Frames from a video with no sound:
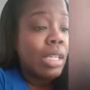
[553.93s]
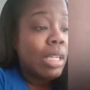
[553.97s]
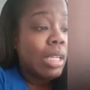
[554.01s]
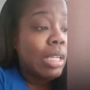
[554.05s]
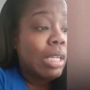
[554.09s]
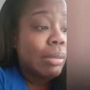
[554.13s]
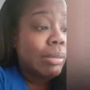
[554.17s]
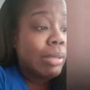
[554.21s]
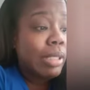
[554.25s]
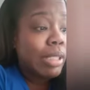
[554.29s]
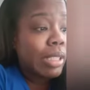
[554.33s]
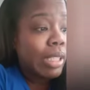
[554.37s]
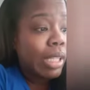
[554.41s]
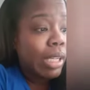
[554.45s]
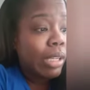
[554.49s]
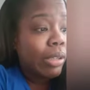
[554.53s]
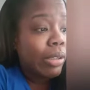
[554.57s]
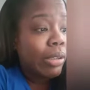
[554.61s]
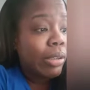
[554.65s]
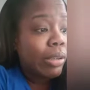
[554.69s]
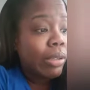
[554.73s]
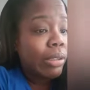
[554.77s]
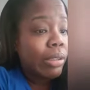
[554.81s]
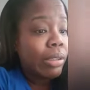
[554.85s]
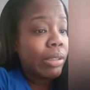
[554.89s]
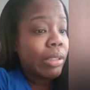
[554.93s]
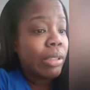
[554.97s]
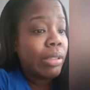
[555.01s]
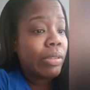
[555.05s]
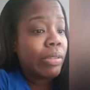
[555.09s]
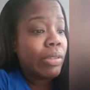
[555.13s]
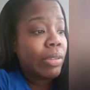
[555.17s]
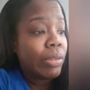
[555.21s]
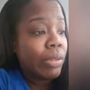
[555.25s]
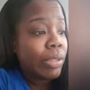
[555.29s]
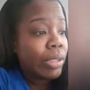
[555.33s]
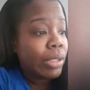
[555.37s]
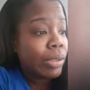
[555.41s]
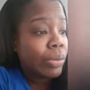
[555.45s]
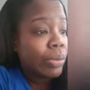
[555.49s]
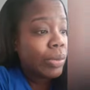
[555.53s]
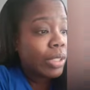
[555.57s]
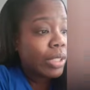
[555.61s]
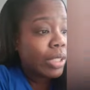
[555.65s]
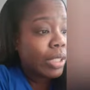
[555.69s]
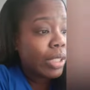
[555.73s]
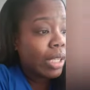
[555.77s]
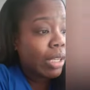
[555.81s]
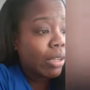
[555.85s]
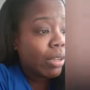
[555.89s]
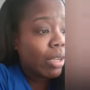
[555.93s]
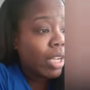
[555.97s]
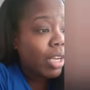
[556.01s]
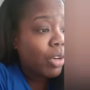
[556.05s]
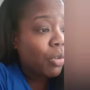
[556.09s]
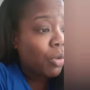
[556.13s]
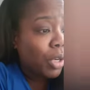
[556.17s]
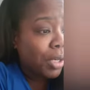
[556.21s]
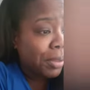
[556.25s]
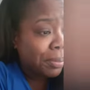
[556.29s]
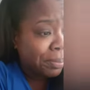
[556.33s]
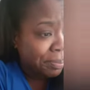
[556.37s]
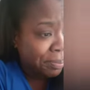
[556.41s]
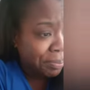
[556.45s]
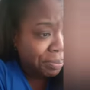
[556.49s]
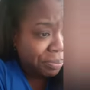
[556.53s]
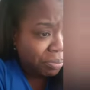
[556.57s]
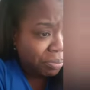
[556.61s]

I'm just like, girl, you don't get somewhere to sit down. Anyway,